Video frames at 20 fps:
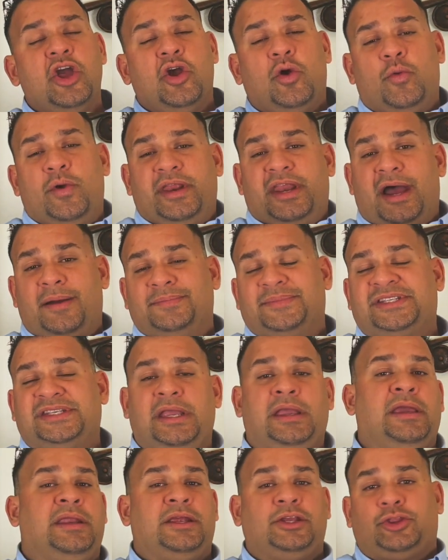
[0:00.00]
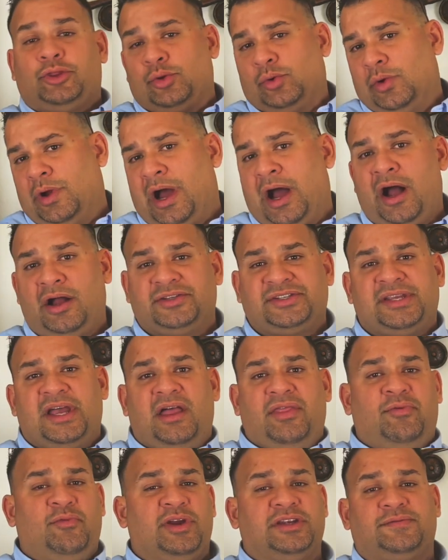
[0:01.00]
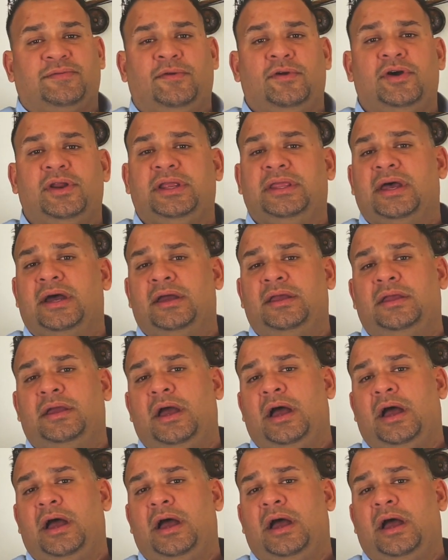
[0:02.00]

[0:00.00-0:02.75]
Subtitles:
I'm seeing it throughout Southwest Florida.